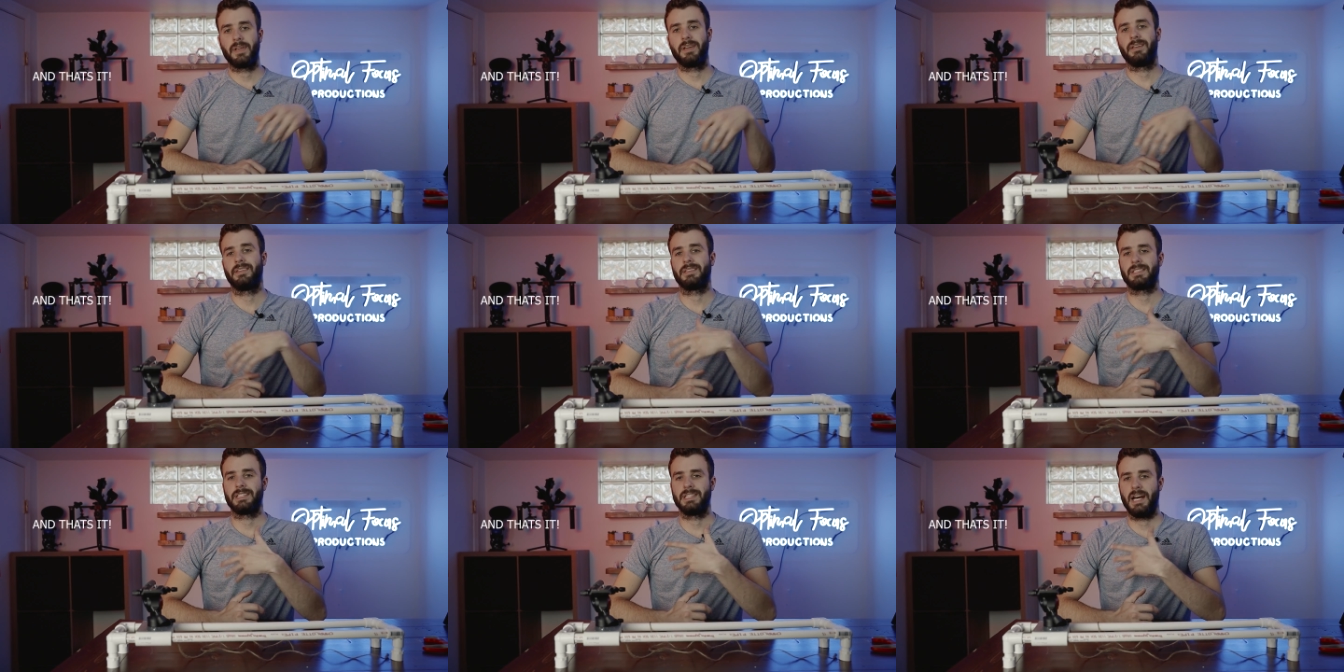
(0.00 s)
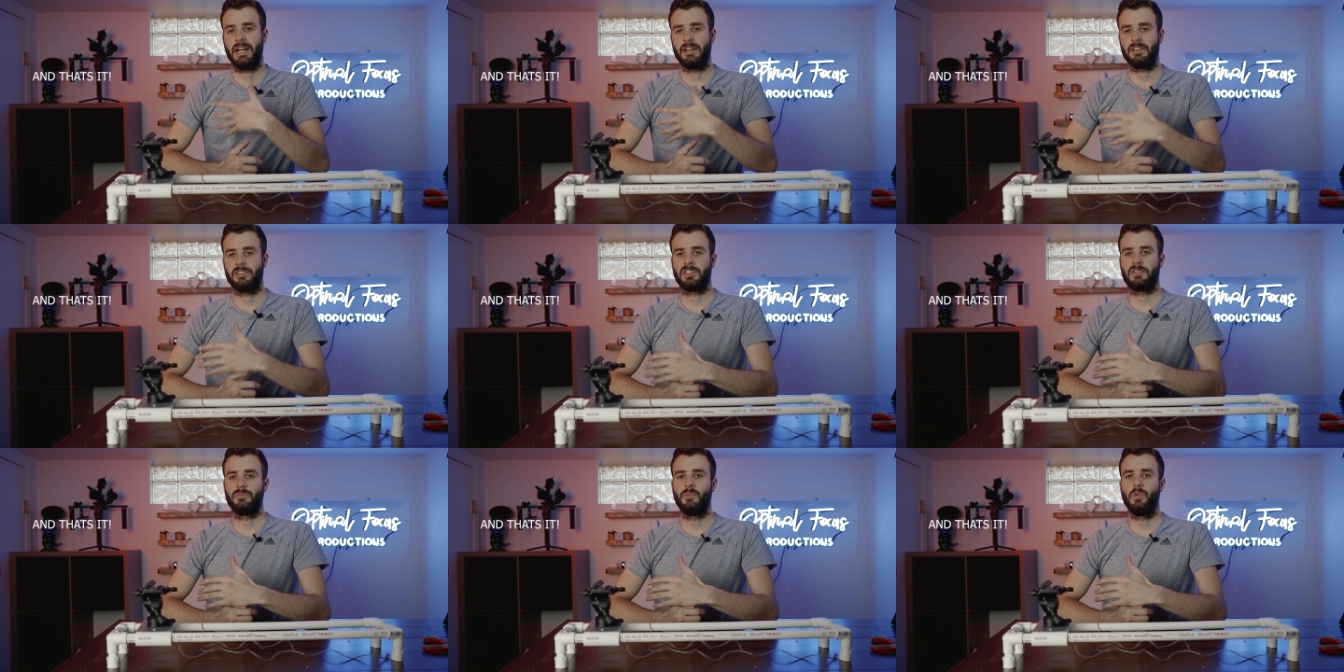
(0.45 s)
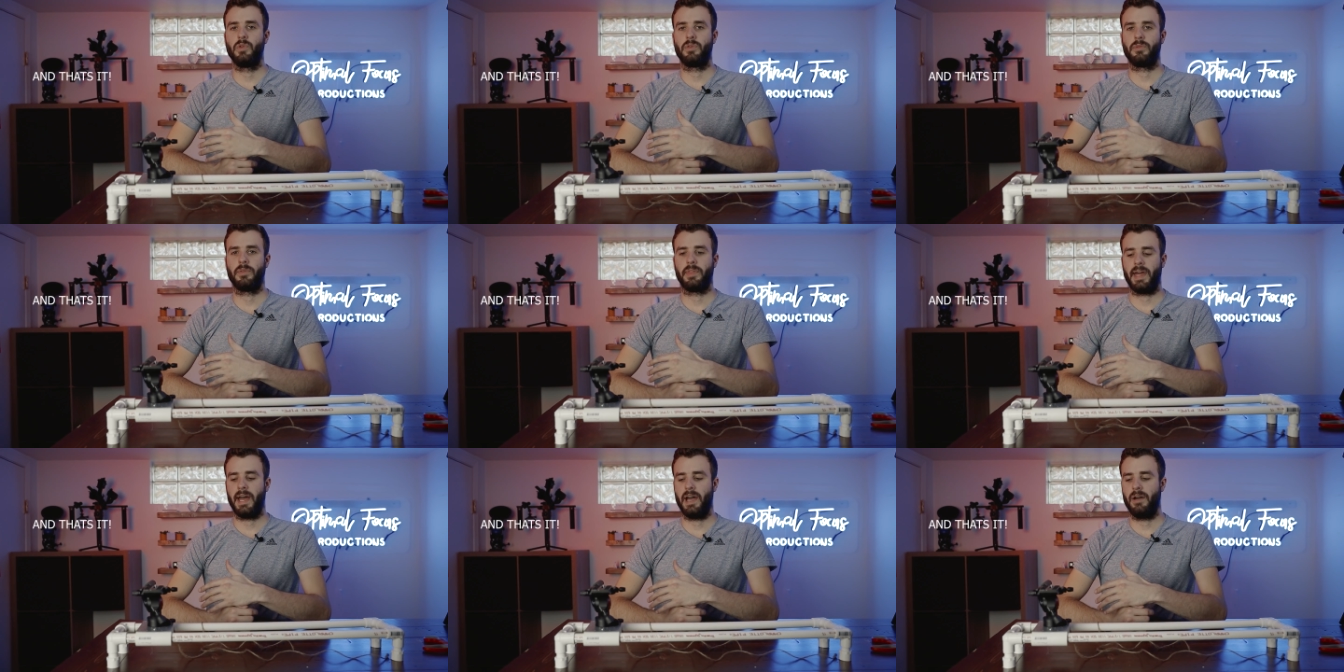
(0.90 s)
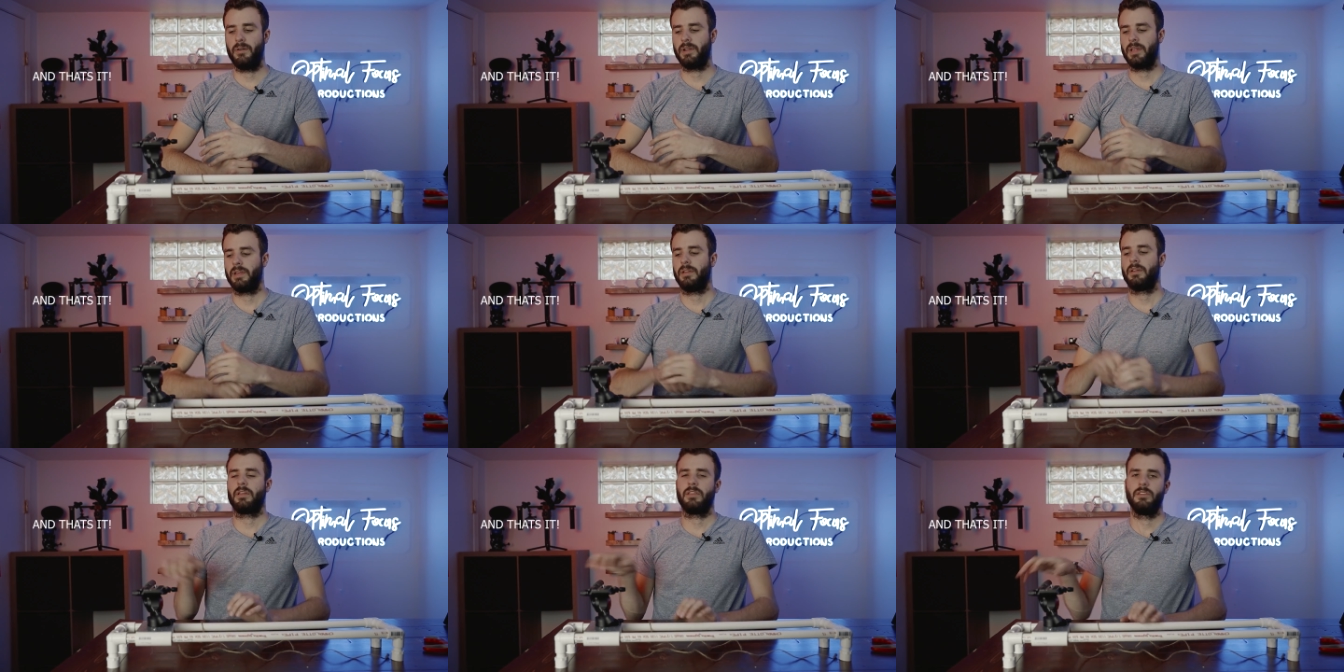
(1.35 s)
because it's not as smooth without
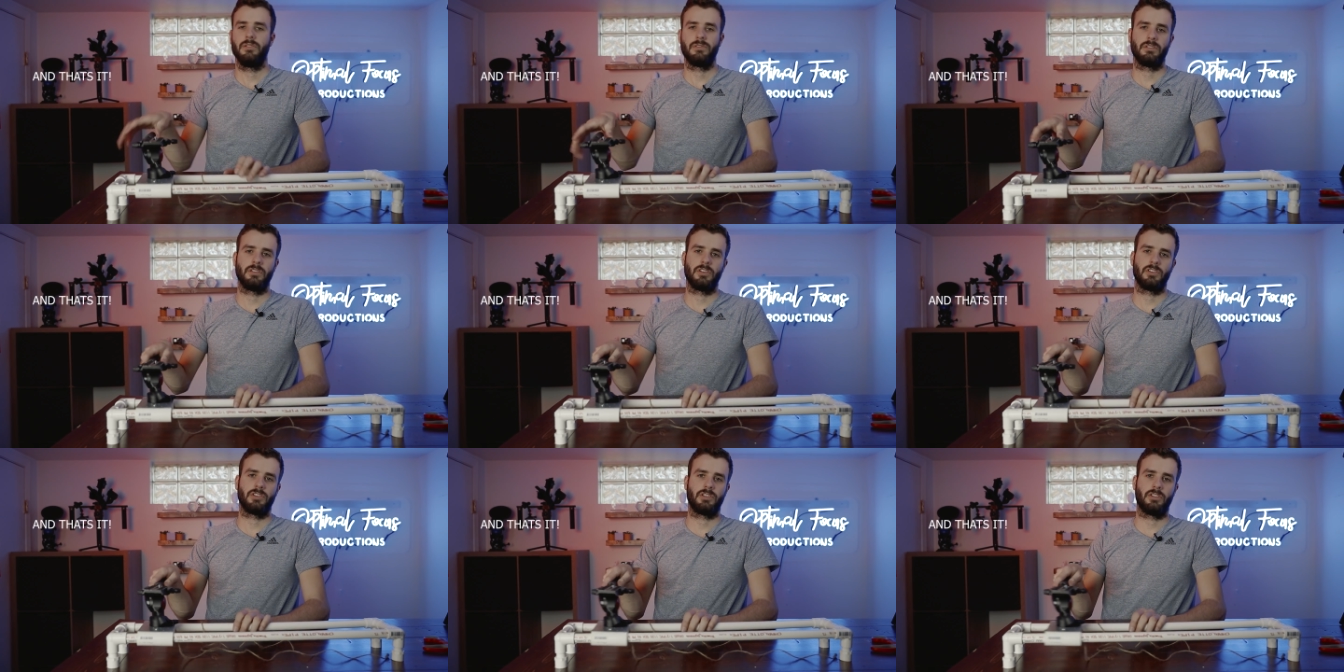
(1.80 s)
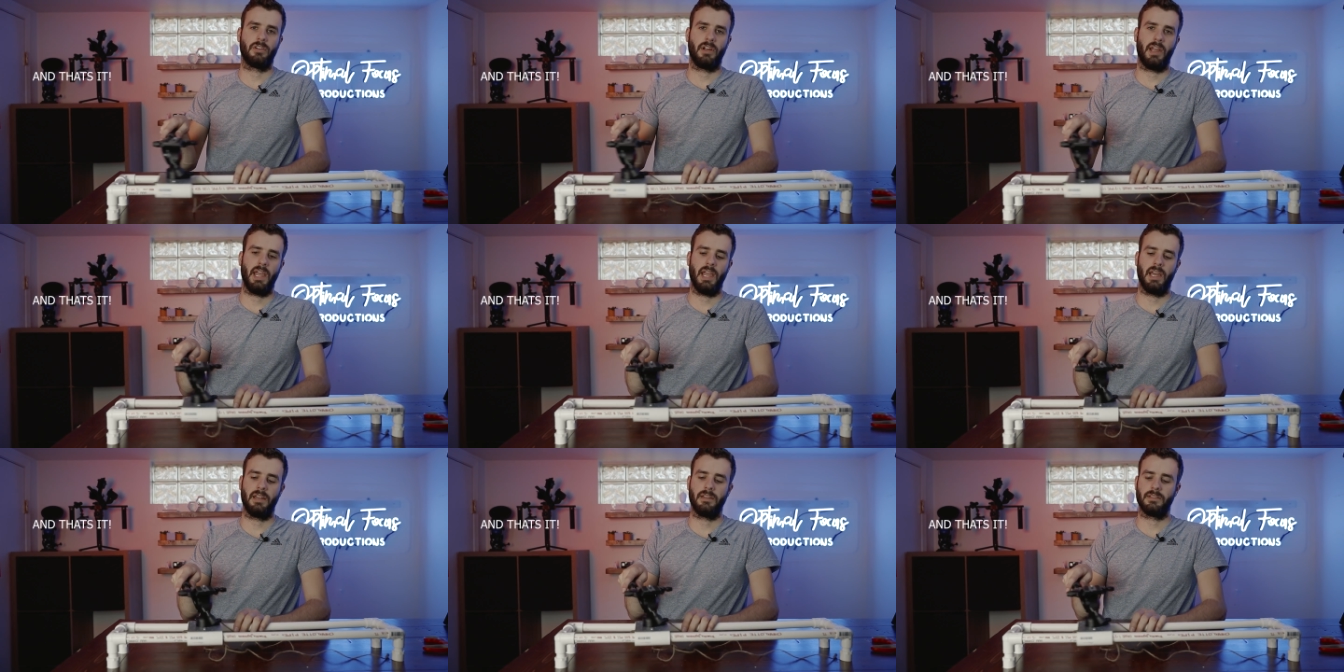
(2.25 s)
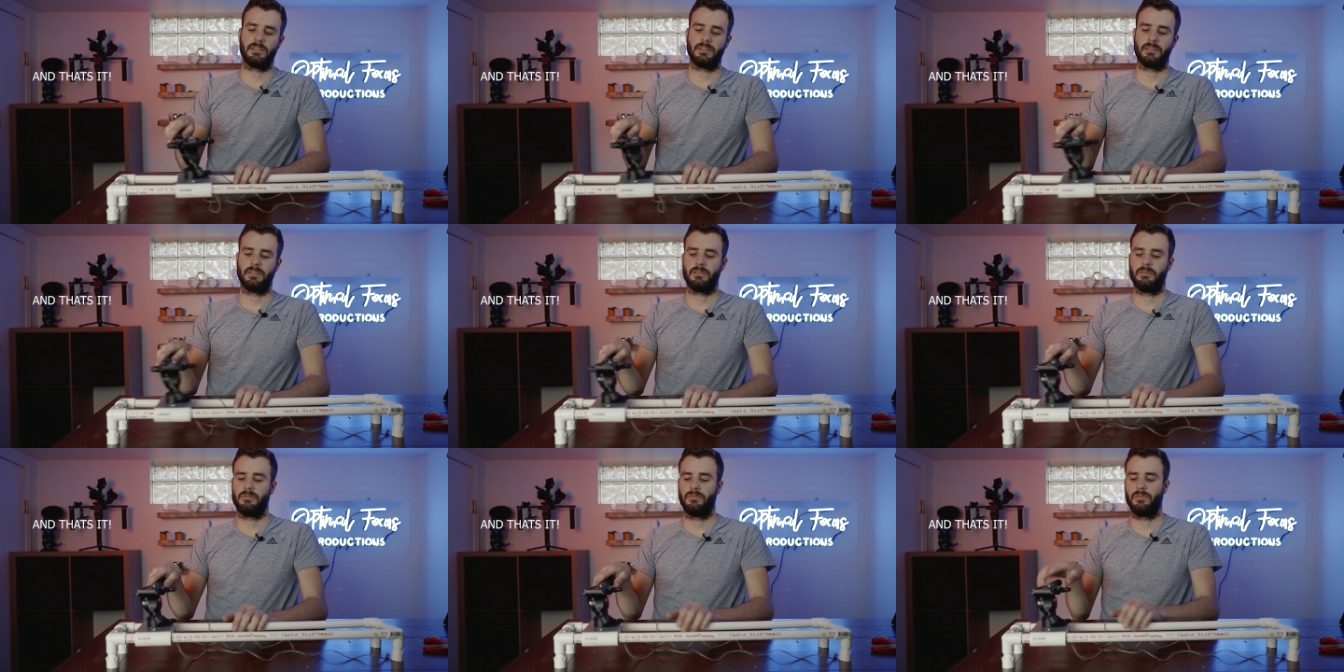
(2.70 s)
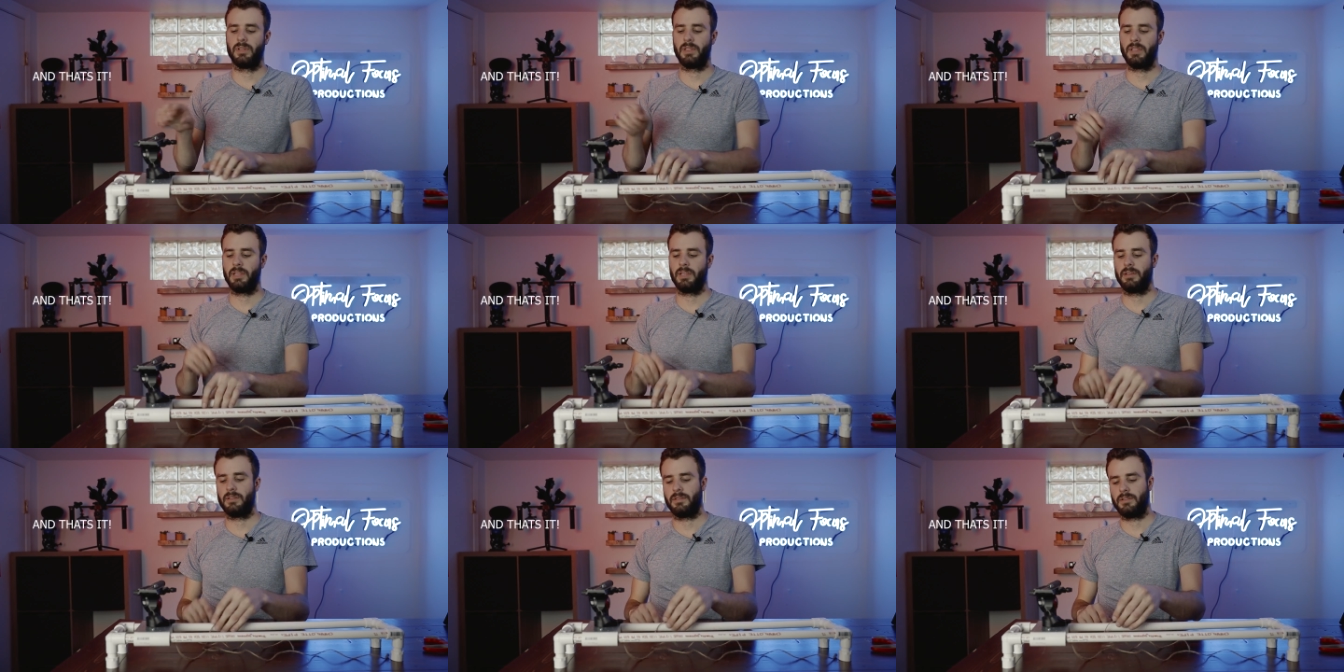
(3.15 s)
it. Using just your hand is
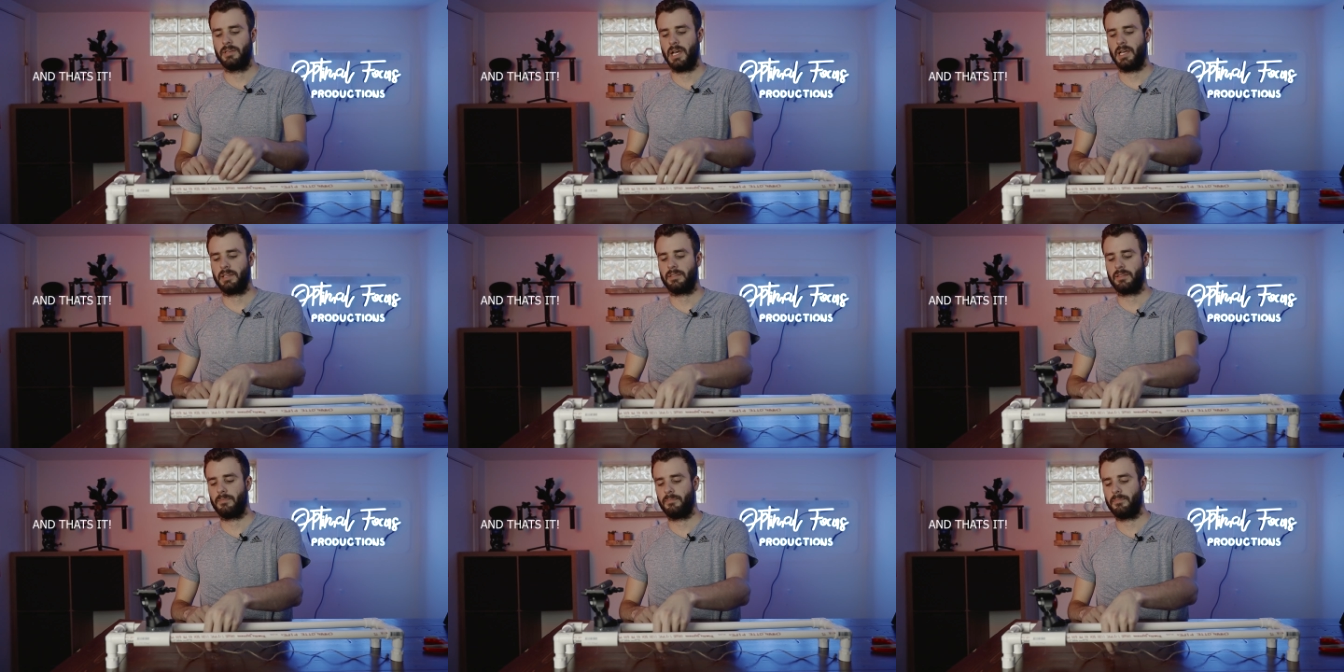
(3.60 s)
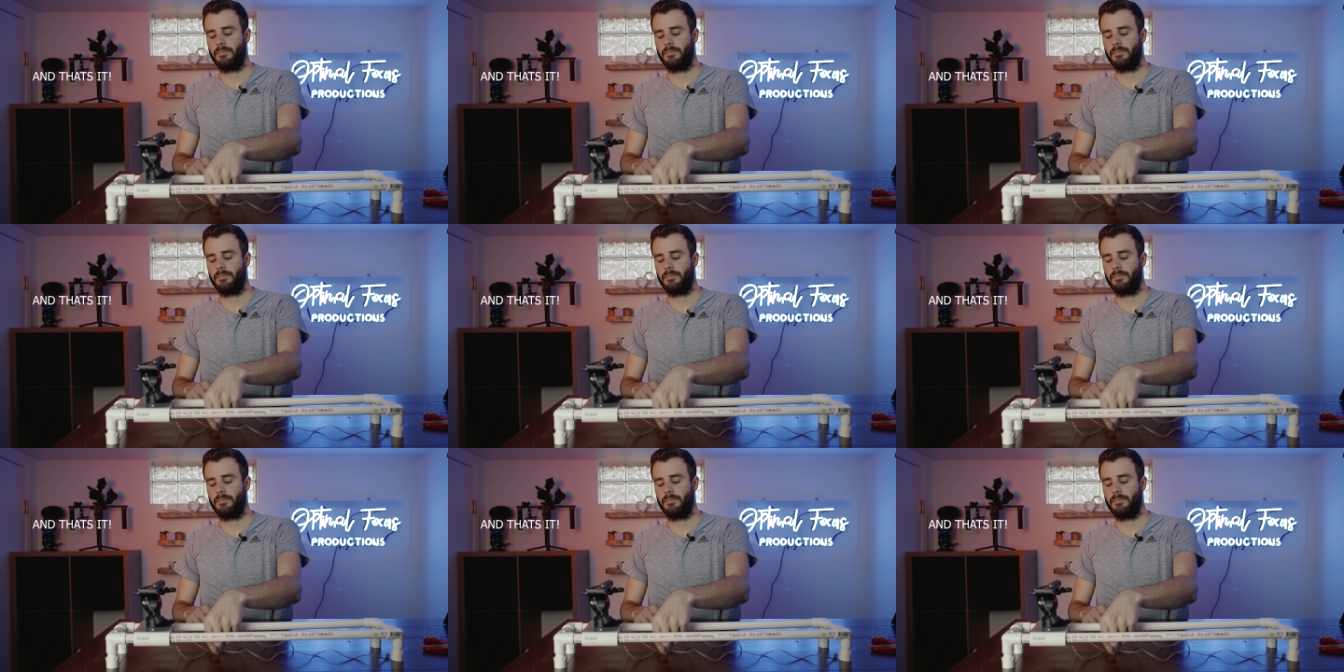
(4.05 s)
really not the